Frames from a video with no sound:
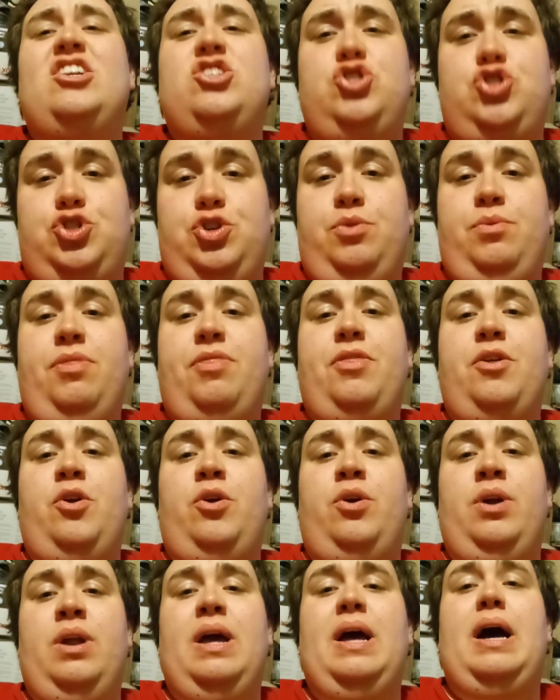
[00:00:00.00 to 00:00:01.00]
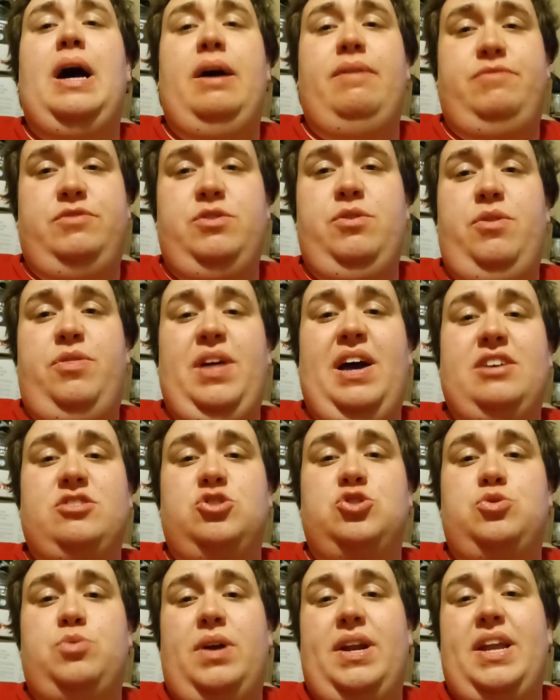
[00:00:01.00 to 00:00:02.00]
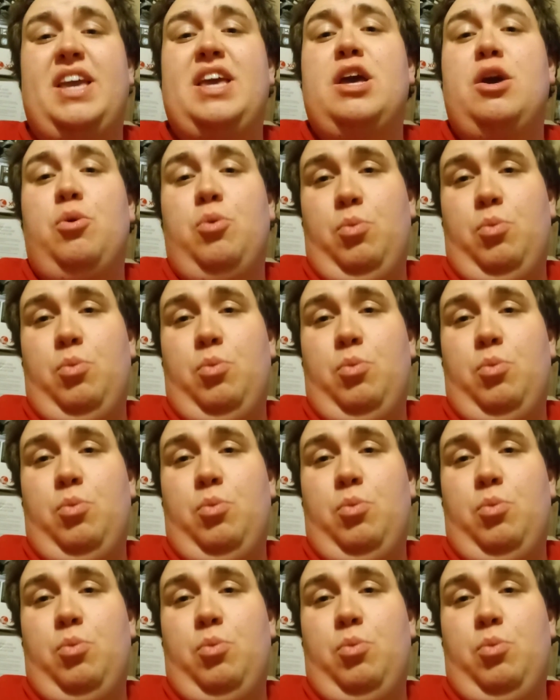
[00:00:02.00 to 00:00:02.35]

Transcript: June 3rd of 2020.